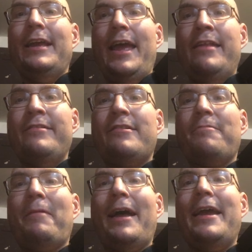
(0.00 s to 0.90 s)
In
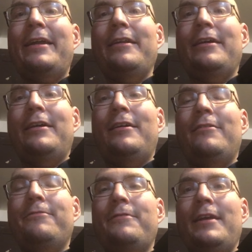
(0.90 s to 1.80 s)
spite
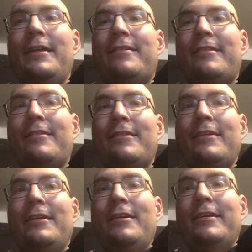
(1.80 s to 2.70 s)
of its
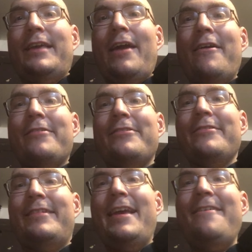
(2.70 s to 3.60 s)
character
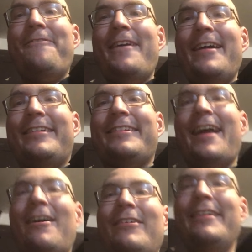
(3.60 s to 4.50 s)
defects,
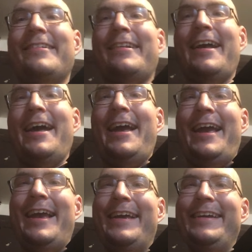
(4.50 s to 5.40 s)
shall we
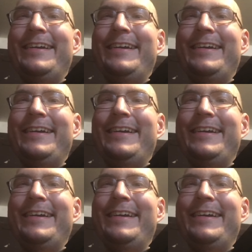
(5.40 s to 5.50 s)
say.